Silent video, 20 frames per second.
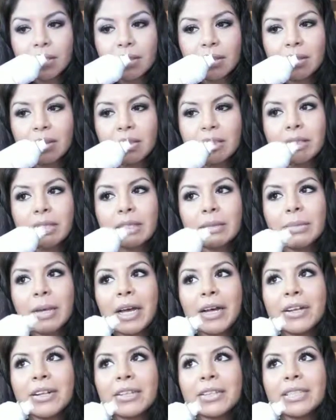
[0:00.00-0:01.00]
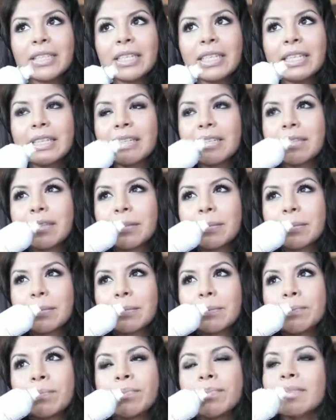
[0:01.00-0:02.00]
the smell is
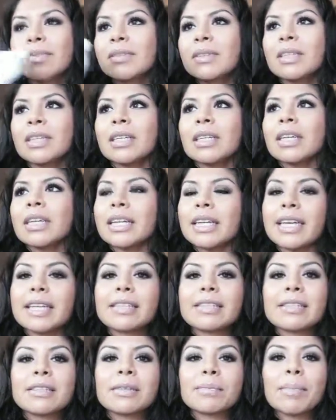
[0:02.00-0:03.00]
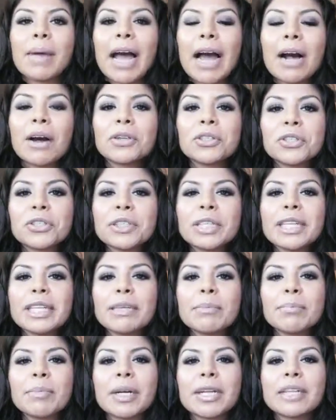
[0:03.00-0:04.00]
it's
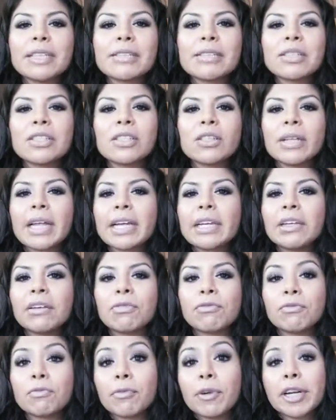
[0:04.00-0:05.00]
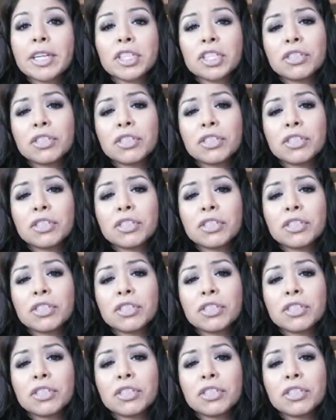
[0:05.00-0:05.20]
powdery, but it's still like a fresh